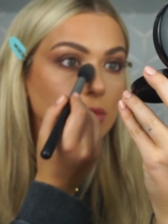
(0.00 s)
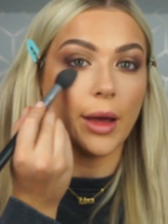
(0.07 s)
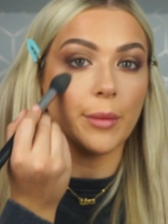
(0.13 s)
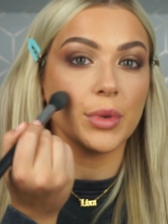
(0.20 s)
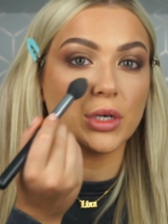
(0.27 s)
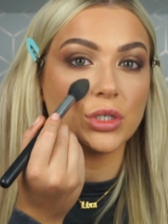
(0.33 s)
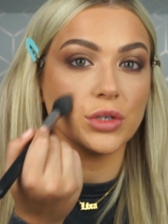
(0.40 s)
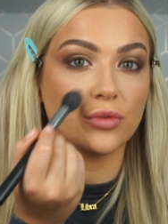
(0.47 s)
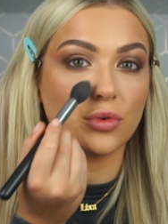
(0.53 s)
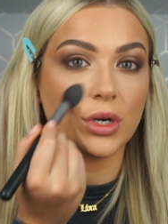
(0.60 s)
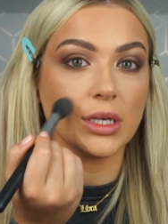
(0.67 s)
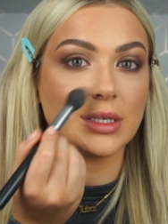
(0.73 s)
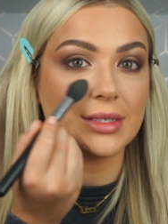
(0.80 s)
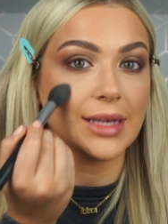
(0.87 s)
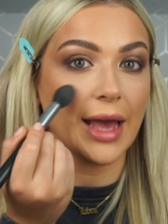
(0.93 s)
And because you've
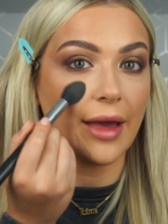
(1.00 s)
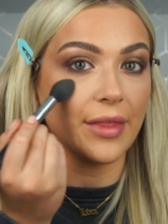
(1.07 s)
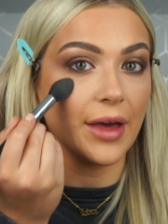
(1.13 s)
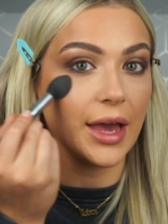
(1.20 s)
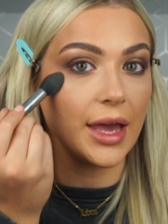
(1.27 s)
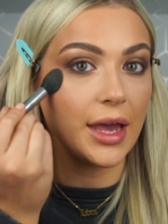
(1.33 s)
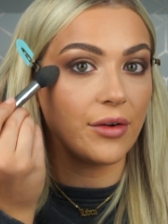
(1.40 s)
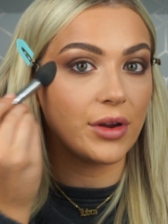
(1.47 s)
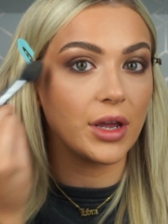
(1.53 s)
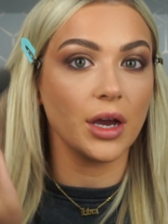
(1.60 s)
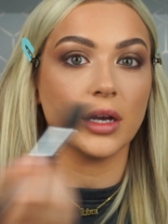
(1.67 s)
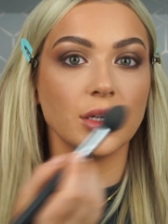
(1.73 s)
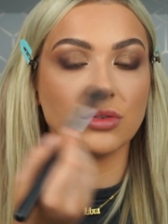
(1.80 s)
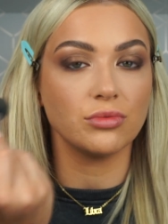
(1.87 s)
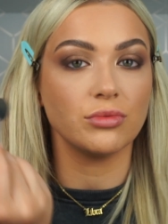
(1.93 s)
already set that area,
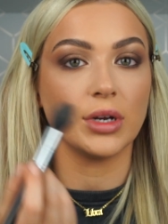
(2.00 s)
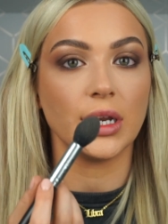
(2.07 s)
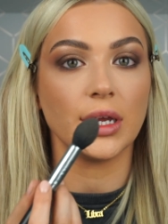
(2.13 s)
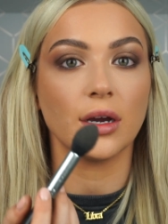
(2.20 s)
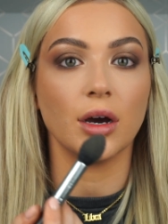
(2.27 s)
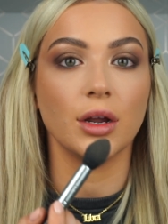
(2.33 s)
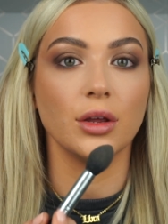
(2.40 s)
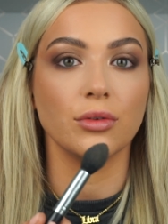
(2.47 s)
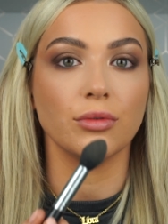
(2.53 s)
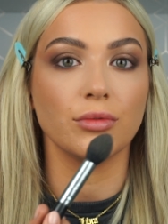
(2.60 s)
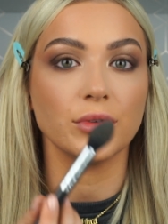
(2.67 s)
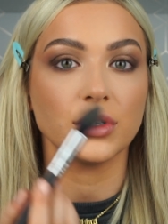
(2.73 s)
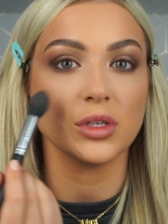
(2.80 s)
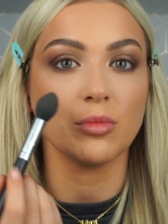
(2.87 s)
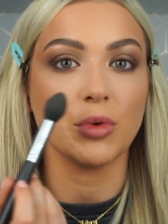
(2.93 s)
it's really kind of
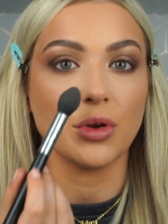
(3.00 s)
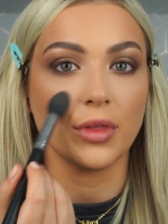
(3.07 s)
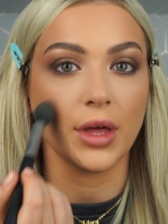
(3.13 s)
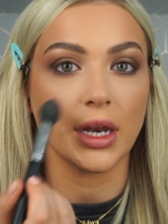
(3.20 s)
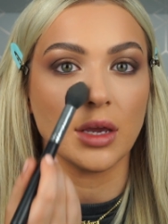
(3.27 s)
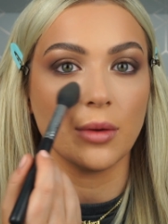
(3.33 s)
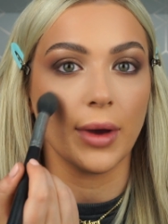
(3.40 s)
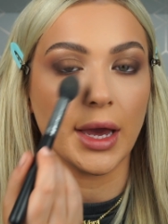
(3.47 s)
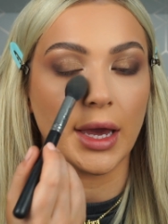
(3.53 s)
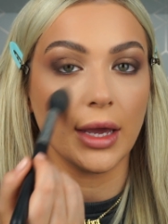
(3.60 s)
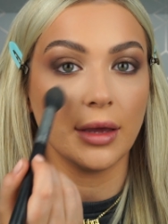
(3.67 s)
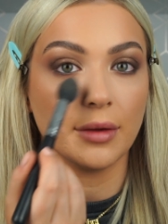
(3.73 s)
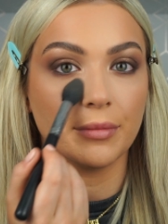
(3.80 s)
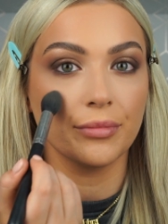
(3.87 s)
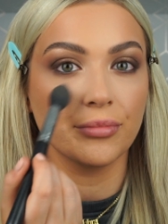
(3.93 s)
smooth
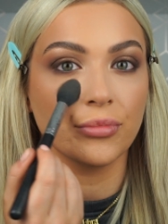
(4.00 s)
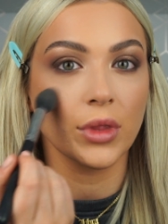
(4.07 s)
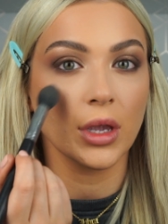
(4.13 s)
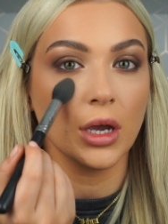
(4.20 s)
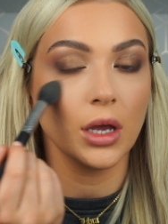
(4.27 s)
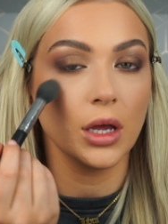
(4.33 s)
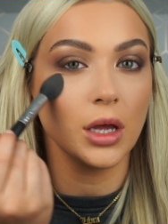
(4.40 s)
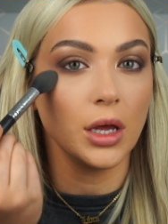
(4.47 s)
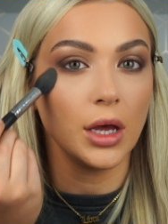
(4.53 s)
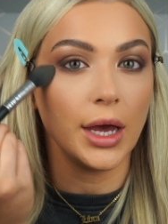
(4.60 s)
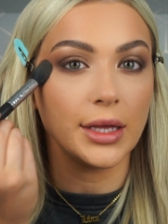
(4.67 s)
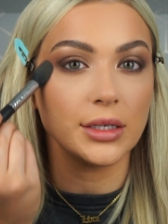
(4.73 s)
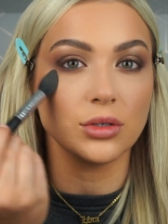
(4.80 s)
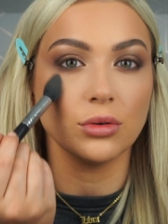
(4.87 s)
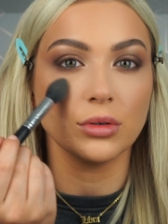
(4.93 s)
anyway.
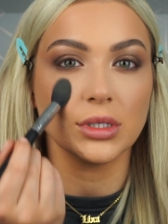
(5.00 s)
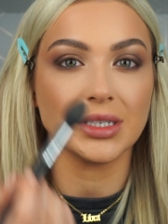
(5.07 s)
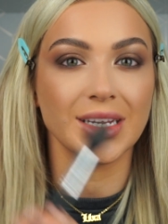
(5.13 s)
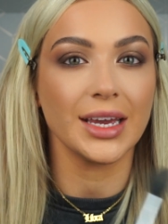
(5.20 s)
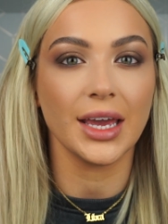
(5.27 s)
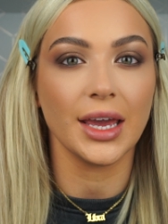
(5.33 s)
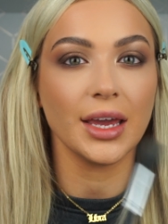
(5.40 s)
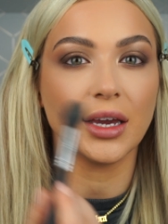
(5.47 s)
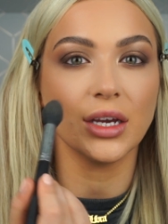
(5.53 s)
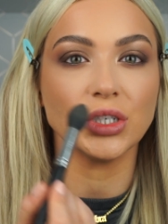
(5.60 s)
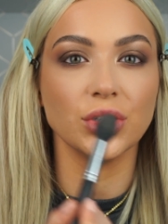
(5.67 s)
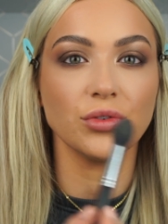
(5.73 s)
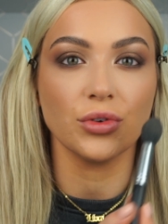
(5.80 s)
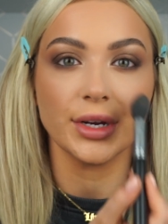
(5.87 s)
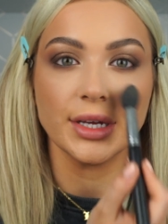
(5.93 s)
it's not sticky because
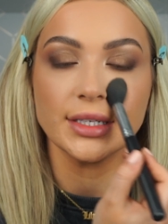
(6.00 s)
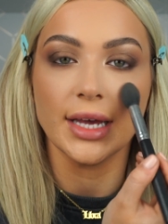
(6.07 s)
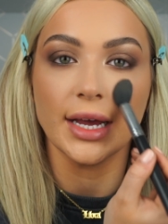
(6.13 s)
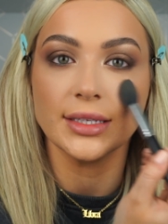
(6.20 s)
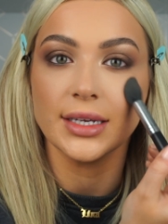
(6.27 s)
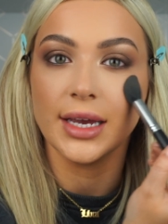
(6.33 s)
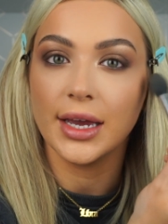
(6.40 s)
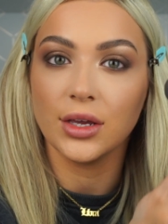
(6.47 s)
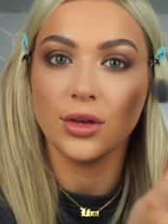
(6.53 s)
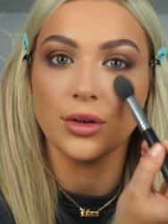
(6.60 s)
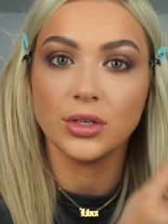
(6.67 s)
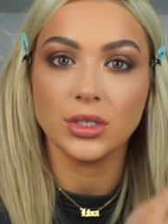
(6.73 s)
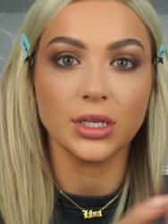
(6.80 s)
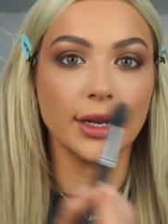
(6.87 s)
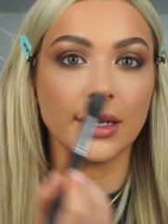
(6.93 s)
you've already set it, you
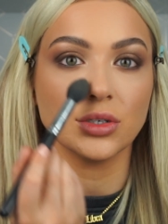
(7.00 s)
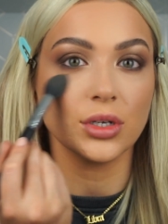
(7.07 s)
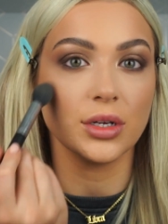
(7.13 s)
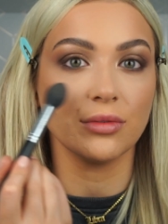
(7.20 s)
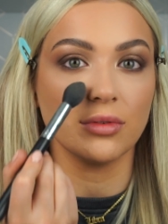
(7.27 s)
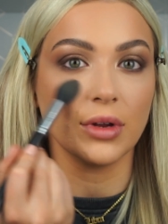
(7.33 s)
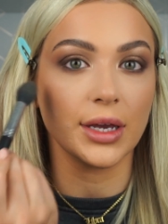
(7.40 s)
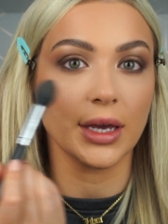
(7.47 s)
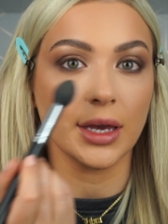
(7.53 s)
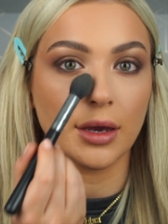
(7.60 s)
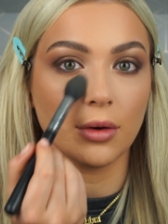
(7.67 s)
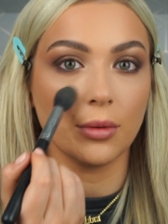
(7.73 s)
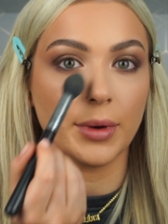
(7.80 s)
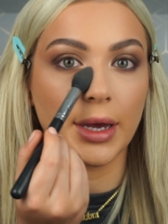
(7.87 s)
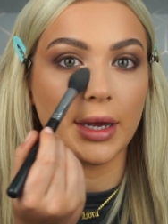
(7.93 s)
can just literally flick it
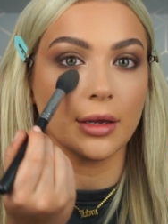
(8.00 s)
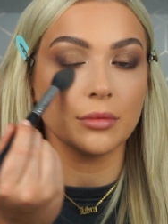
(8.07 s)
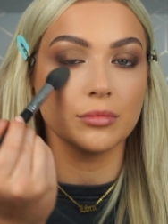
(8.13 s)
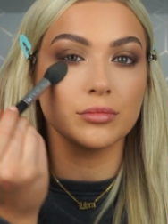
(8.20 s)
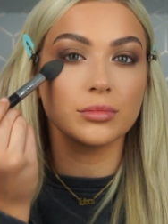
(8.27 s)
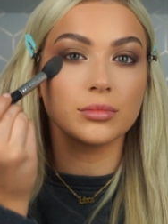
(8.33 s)
away.